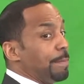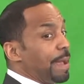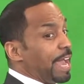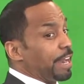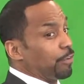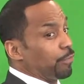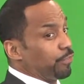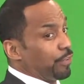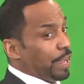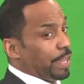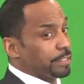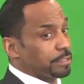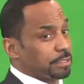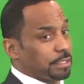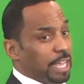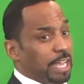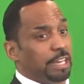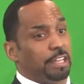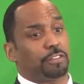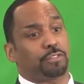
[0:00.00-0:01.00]
manifest
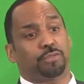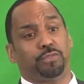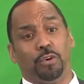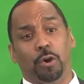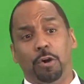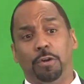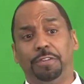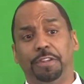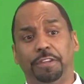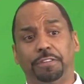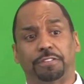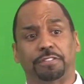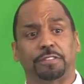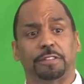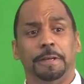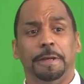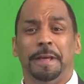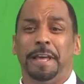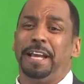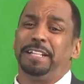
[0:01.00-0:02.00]
in its fullness
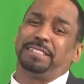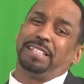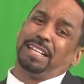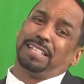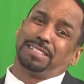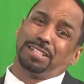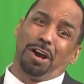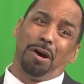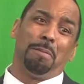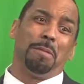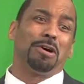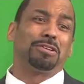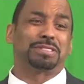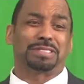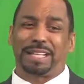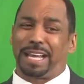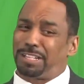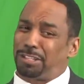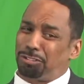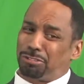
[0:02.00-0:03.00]
until it's almost
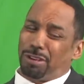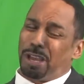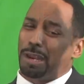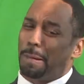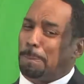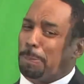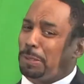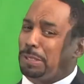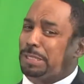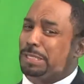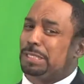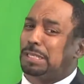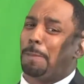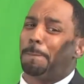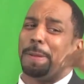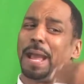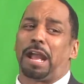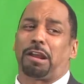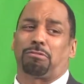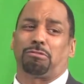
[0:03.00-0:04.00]
like you're trying to put it in the
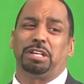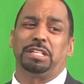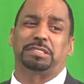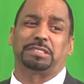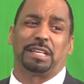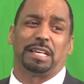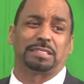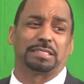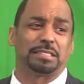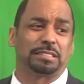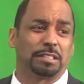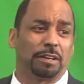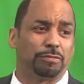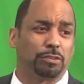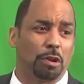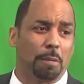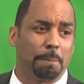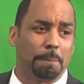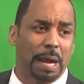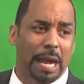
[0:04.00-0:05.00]
back recesses of
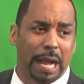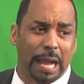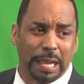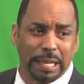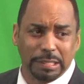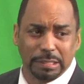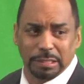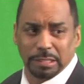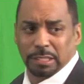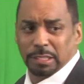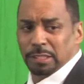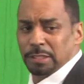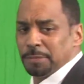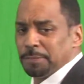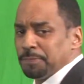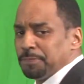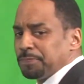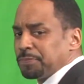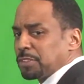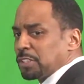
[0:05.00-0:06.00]
your mind
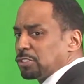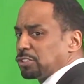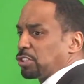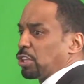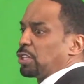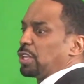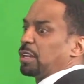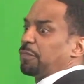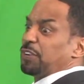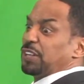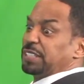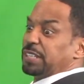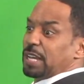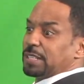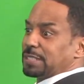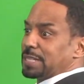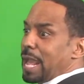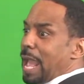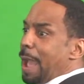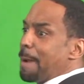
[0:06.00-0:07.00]
so that if it
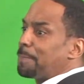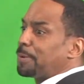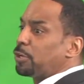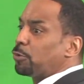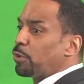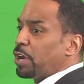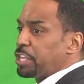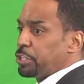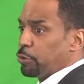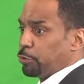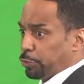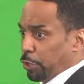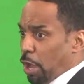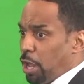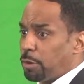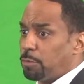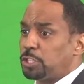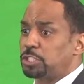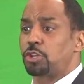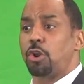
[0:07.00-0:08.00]
doesn't happen the way you
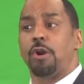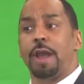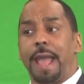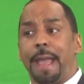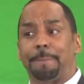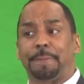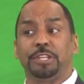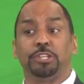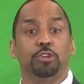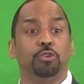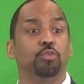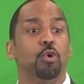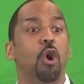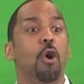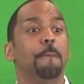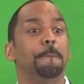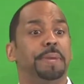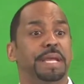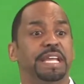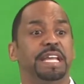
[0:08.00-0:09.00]
thought it was going to happen, you
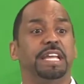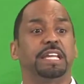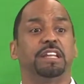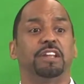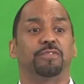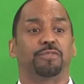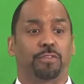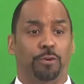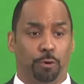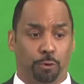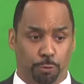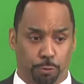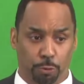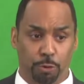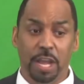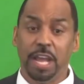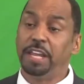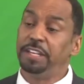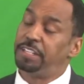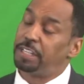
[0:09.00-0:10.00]
won't be any further
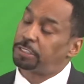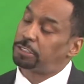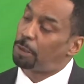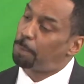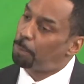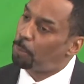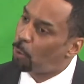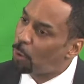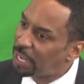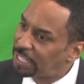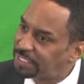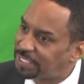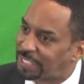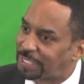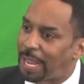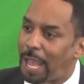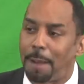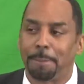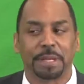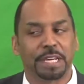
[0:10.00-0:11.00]
disappointed.
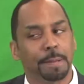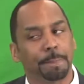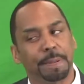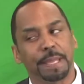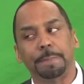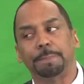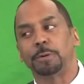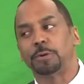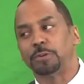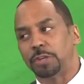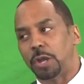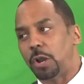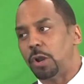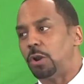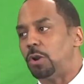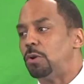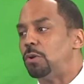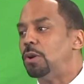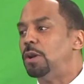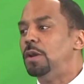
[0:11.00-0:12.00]
How many people
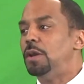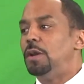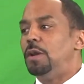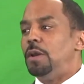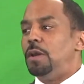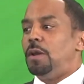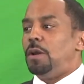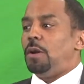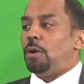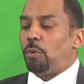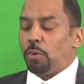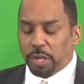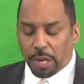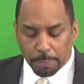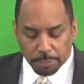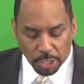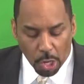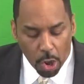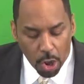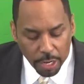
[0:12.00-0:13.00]
know what I'm
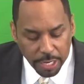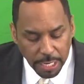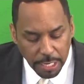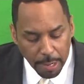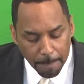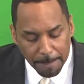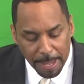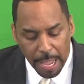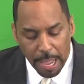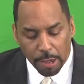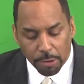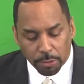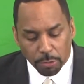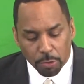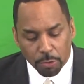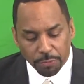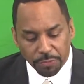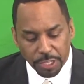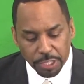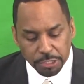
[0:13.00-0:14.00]
talking about
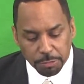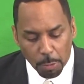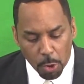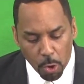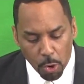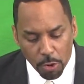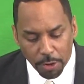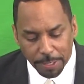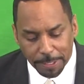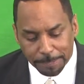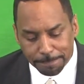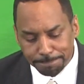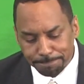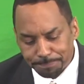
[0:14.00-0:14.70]
on this morning?